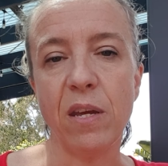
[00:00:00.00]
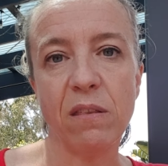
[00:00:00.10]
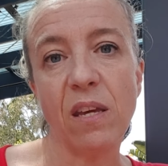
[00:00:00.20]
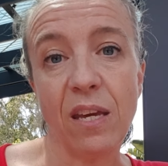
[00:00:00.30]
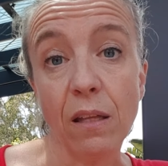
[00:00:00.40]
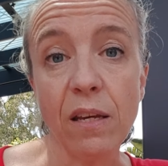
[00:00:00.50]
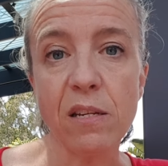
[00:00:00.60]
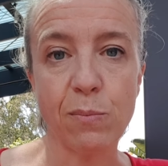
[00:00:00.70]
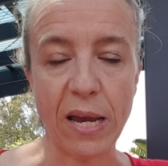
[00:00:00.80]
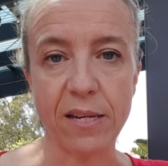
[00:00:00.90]
the healing
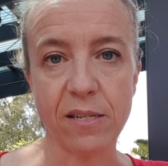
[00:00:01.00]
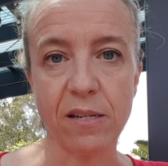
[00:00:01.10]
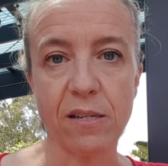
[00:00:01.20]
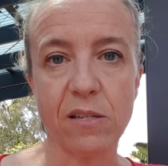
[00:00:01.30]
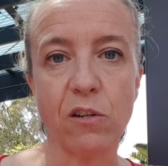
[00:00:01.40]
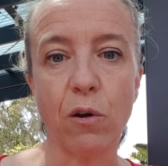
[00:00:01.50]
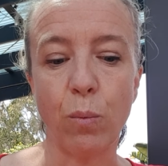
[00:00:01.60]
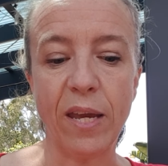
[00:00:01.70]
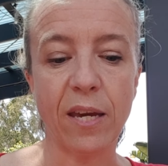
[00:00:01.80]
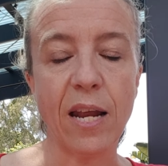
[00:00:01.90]
spaces. You know,
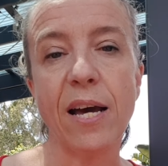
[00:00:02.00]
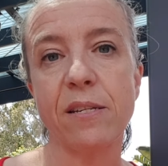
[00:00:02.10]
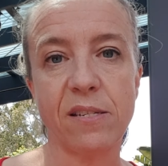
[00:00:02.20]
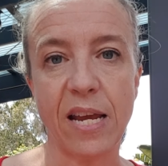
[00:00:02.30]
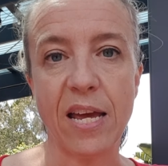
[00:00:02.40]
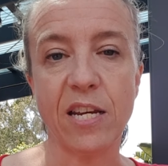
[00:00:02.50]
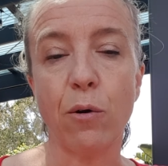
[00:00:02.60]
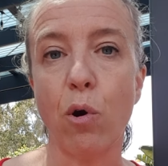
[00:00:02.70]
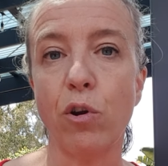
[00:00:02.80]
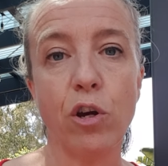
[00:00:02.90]
we can understand
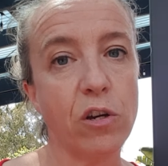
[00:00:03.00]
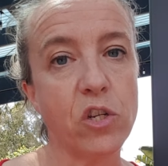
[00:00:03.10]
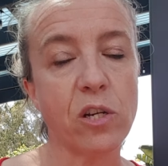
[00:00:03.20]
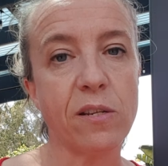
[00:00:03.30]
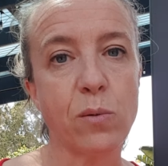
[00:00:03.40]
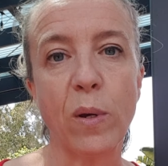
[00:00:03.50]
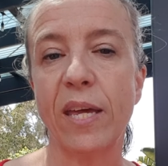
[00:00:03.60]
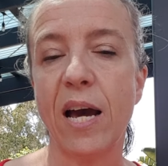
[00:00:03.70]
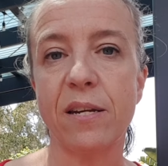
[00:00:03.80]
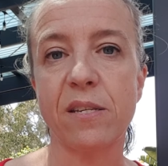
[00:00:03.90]
our own urges, we can
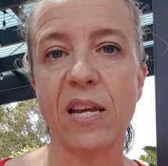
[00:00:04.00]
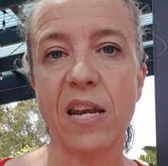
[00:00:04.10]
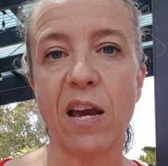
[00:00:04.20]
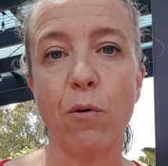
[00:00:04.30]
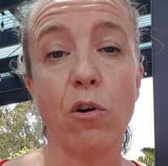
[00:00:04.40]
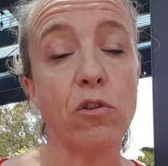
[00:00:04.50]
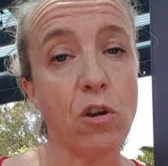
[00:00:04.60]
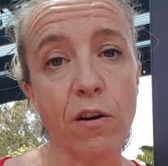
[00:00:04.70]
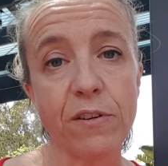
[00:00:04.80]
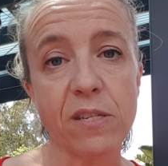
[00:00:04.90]
understand our own
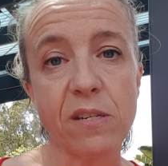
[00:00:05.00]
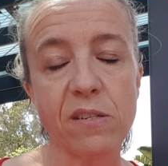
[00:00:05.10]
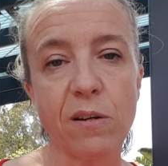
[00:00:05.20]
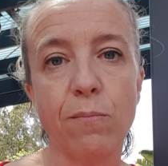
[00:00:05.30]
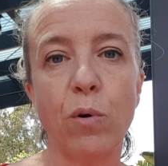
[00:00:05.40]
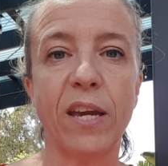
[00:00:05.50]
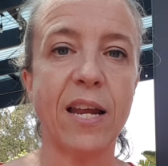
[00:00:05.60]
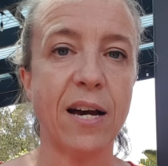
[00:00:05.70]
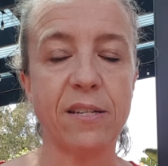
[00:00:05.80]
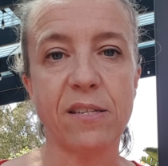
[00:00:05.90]
nervous system, we can
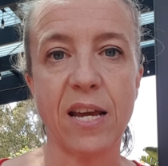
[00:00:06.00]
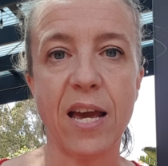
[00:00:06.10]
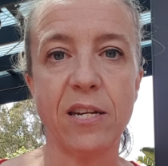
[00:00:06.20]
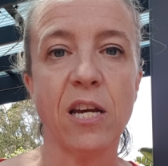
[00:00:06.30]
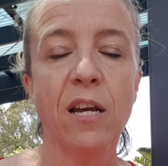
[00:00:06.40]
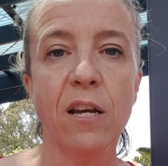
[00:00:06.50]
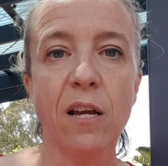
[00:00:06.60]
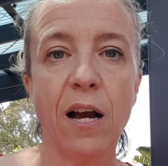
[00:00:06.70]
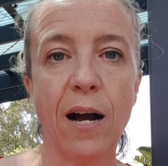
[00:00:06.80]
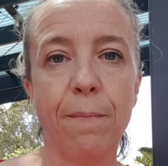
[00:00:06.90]
understand
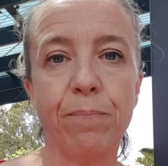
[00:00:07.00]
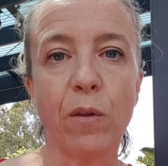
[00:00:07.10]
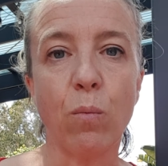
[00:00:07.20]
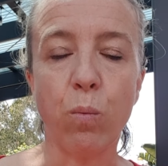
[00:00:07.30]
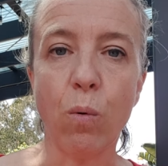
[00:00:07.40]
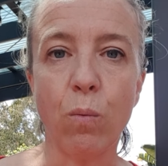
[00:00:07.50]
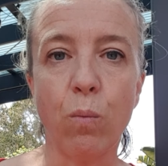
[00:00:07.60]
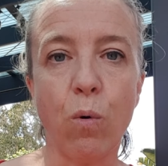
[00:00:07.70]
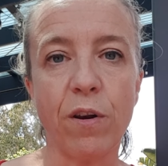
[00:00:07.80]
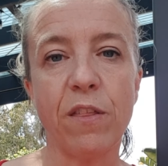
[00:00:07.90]

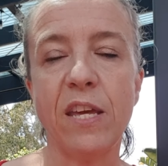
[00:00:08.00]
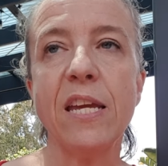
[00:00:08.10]
what are the